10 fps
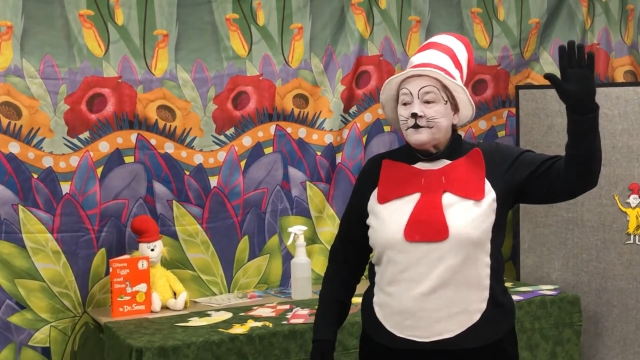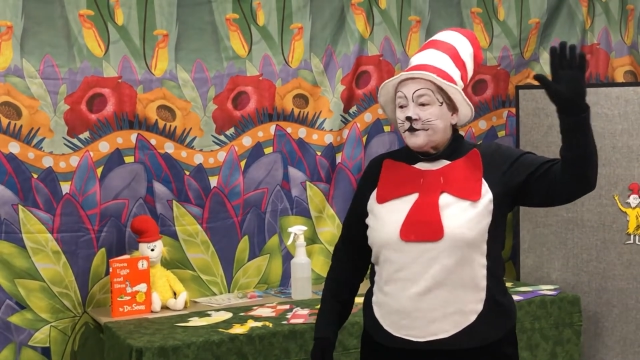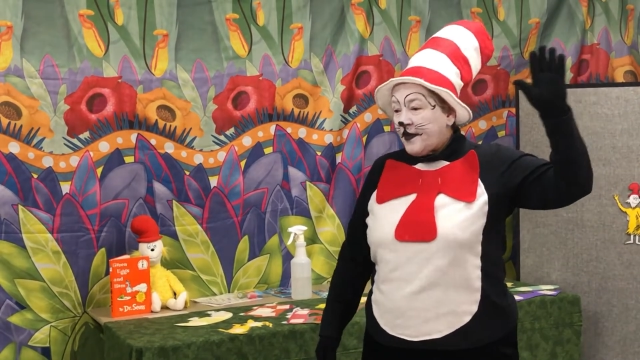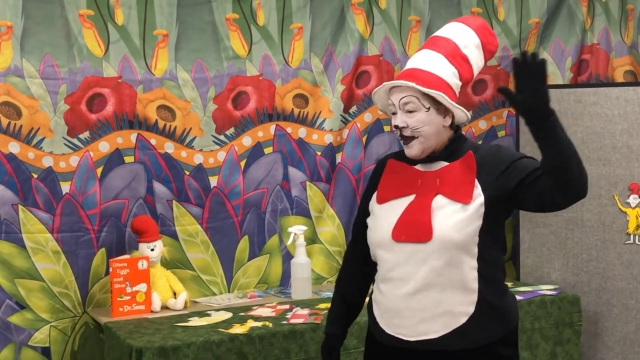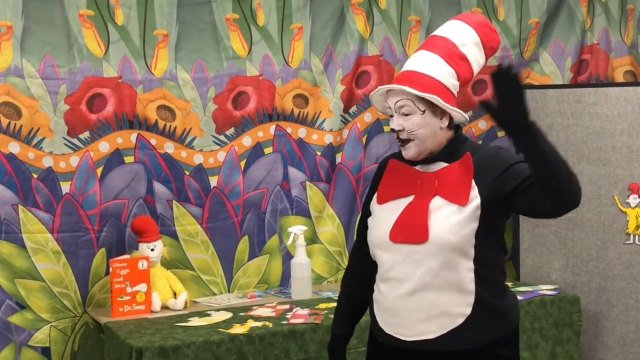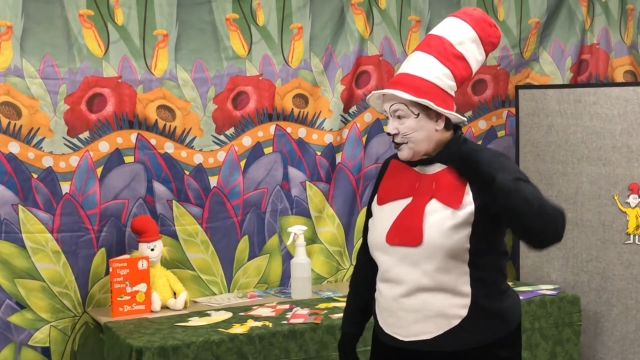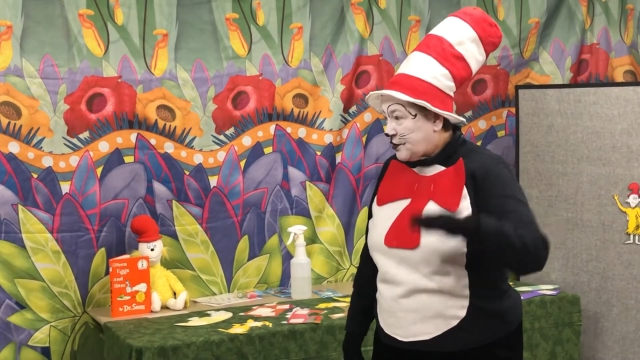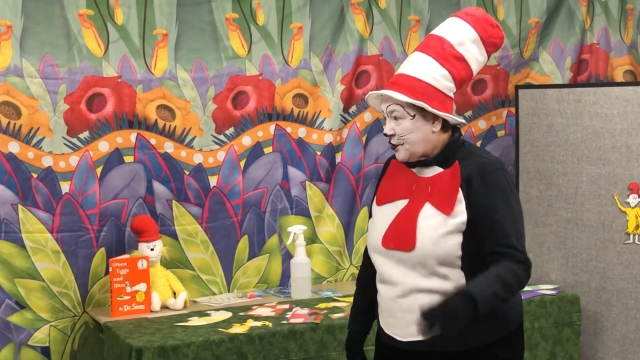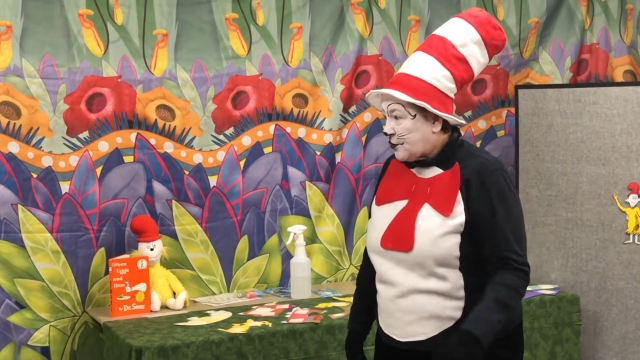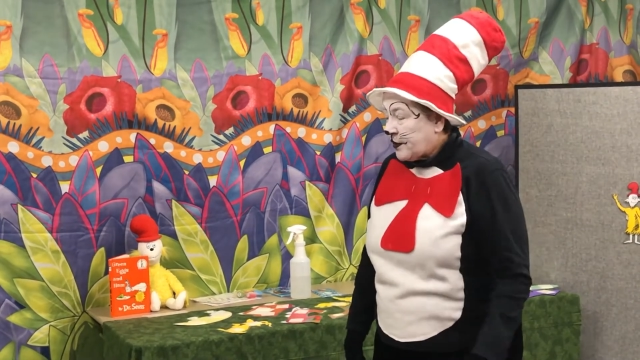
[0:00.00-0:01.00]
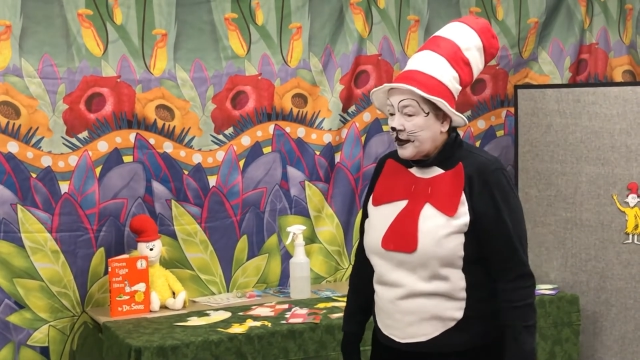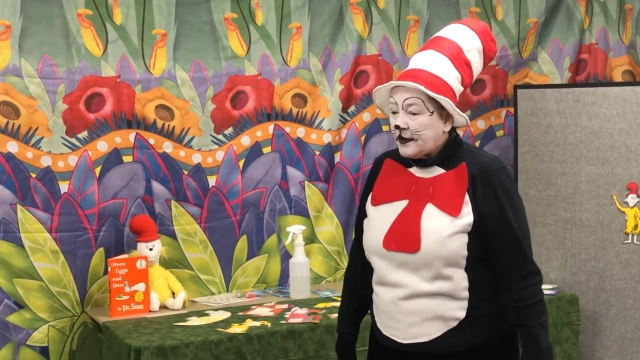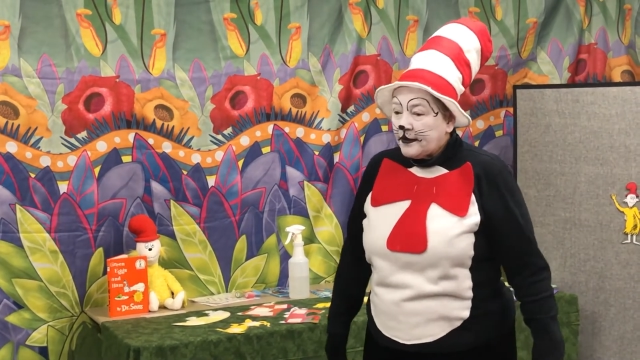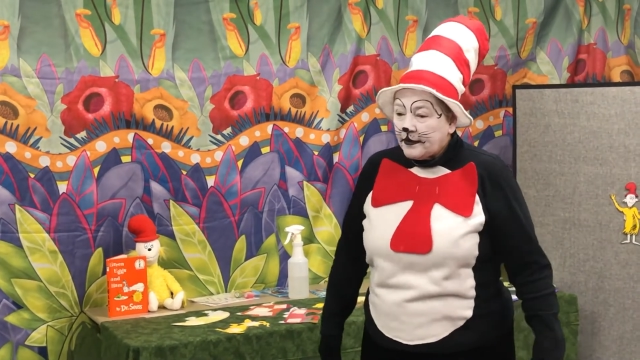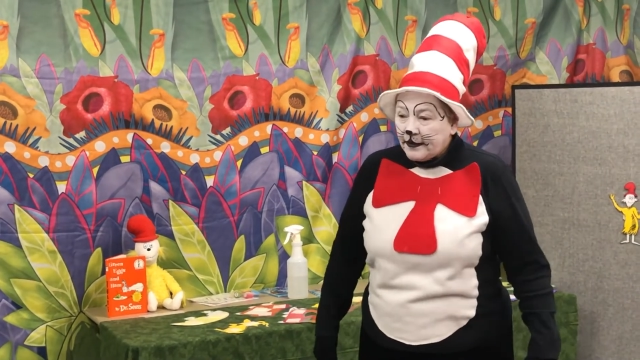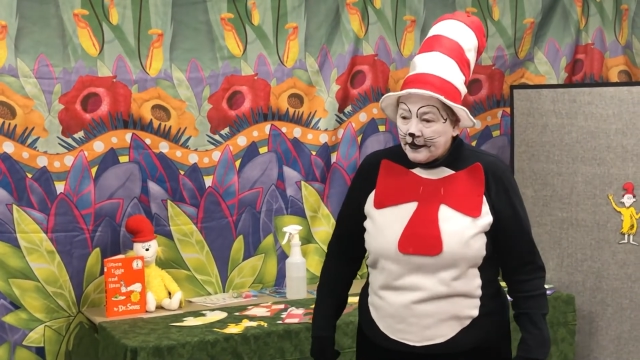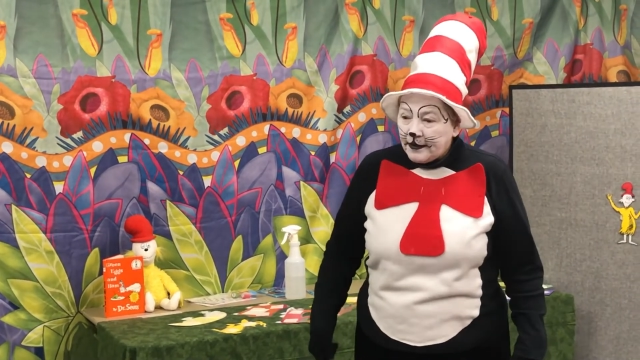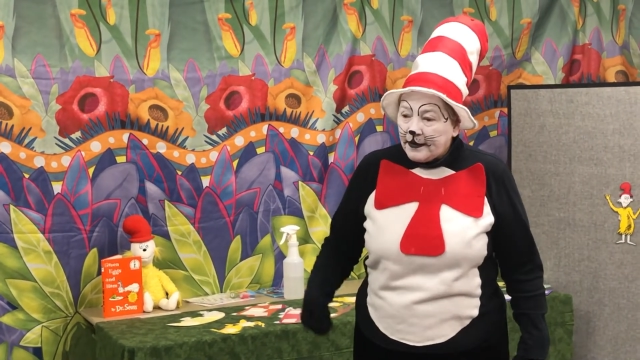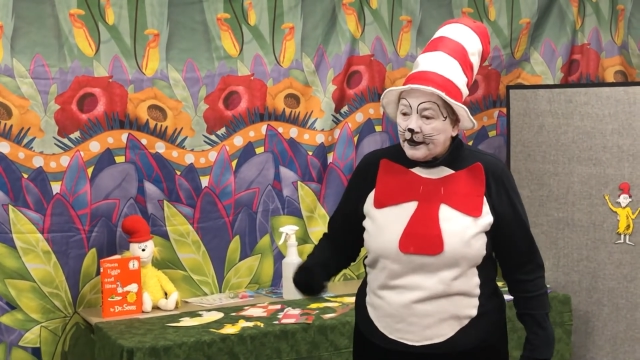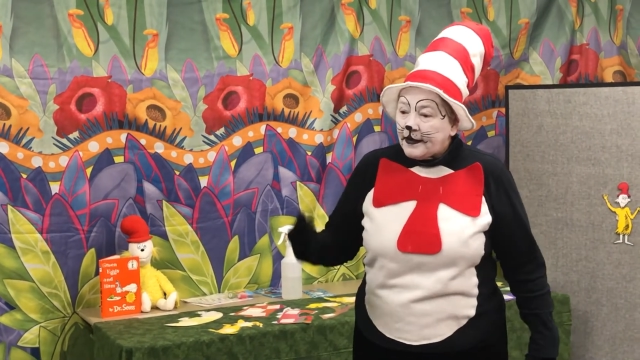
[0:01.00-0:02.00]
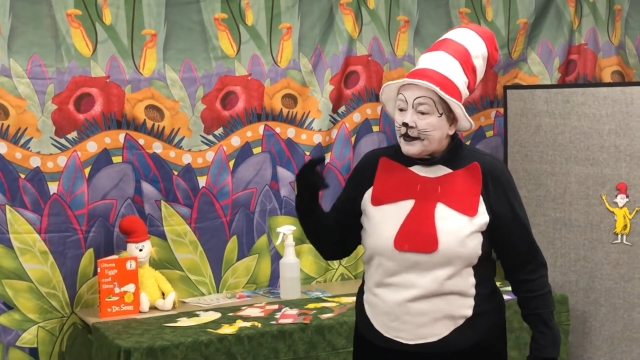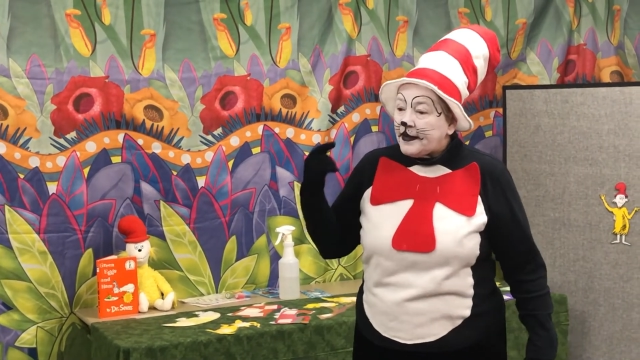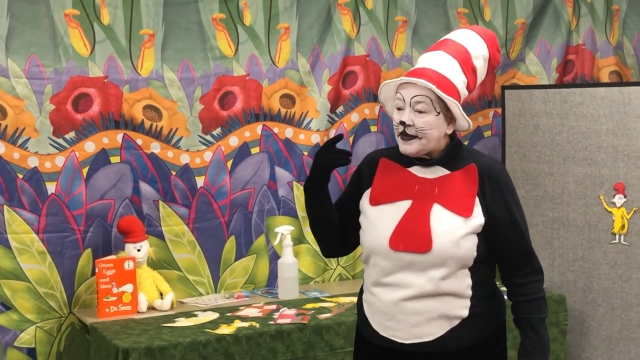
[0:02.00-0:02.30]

Thank you. I've seen the book.